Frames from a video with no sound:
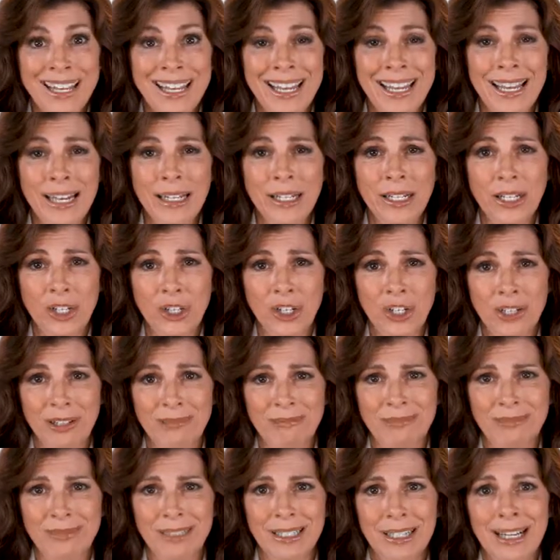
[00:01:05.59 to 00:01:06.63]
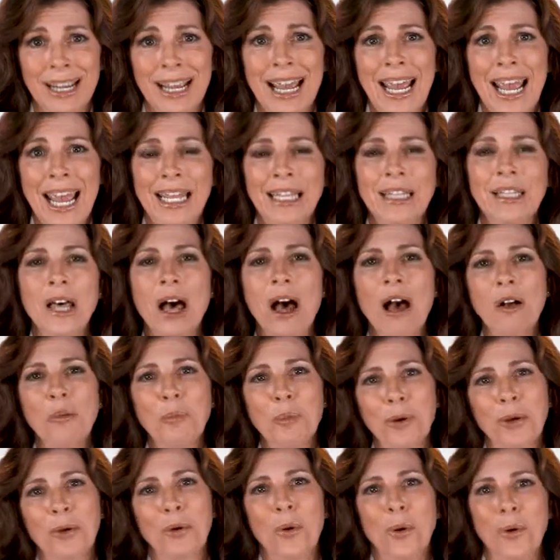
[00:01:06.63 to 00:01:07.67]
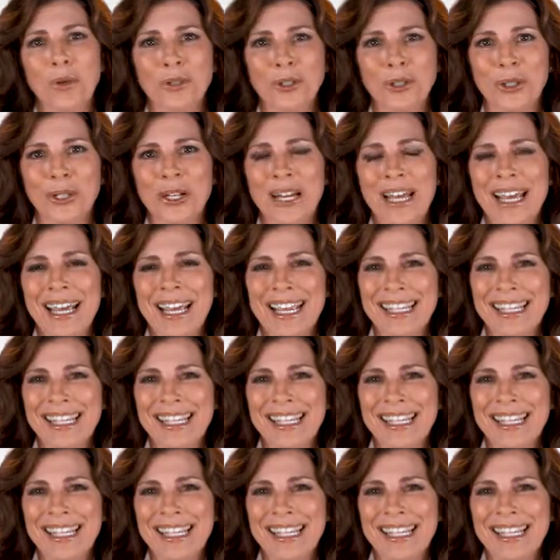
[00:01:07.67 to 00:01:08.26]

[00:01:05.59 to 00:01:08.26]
In addition, a long put holder